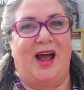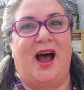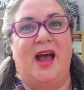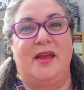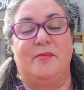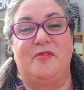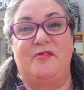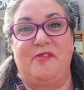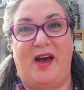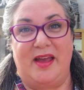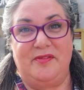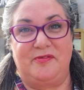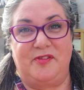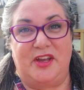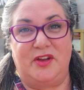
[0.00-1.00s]
I am
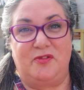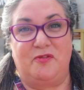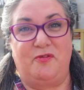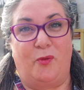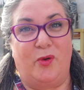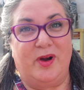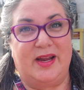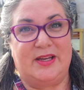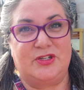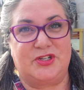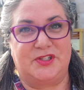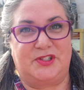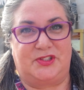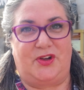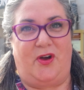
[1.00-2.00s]
5 feet 4
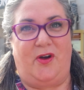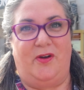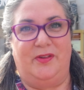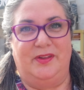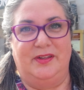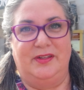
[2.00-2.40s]
inches tall,